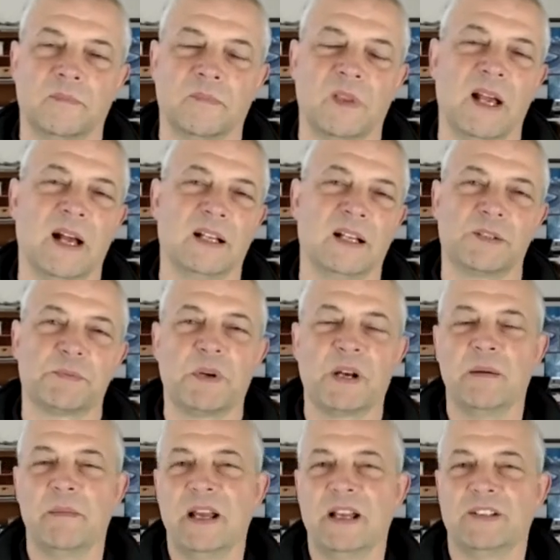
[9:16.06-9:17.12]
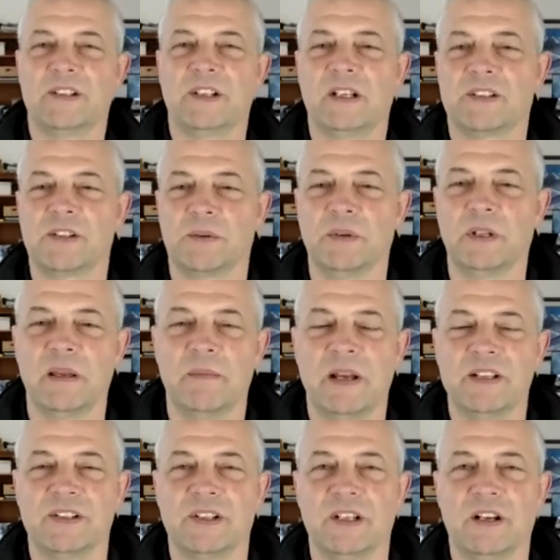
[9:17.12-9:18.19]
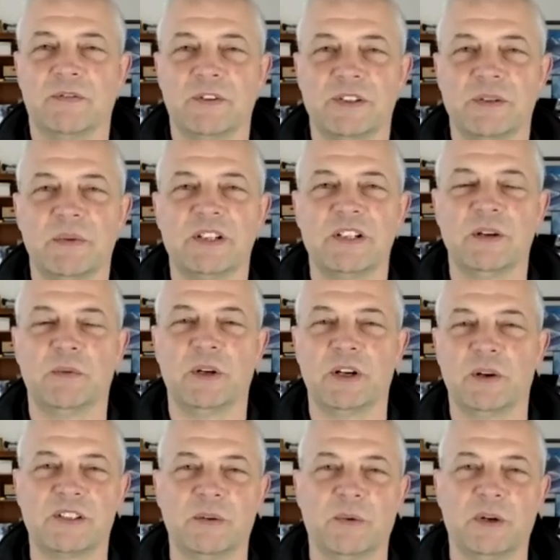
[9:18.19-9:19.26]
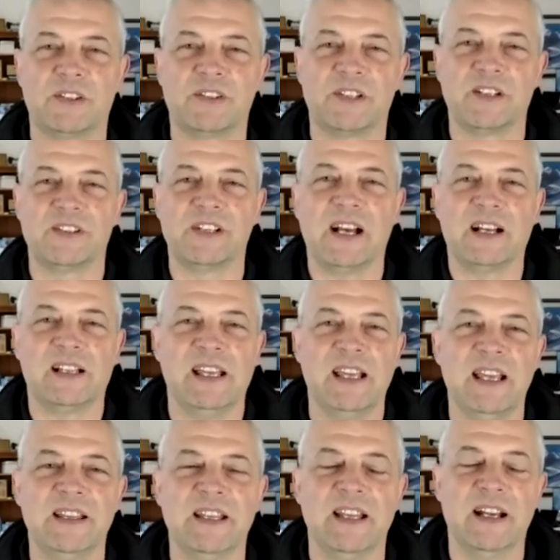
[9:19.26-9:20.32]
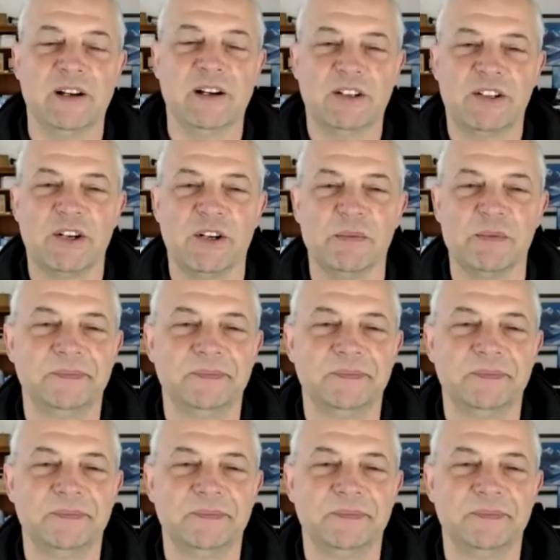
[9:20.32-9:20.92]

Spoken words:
Yeah, that's pretty amazing. It's a really amazing difference. It makes you wonder what's exactly in there in terms.